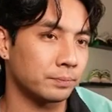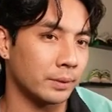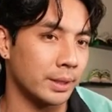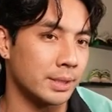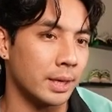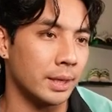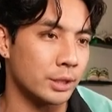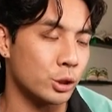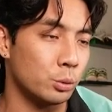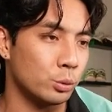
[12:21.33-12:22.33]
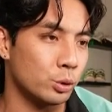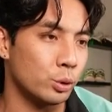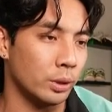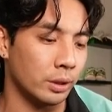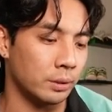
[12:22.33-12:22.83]
It's too
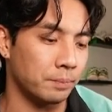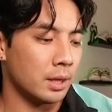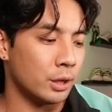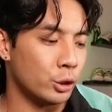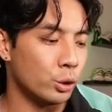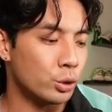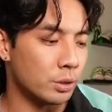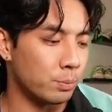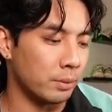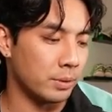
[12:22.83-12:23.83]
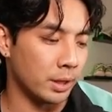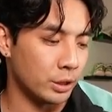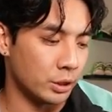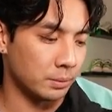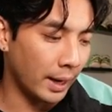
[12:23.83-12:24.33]
little. The new Supreme
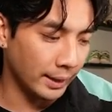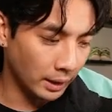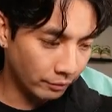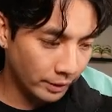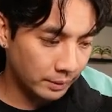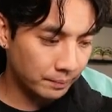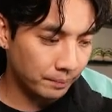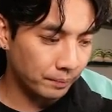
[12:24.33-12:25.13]
Connection. I love it.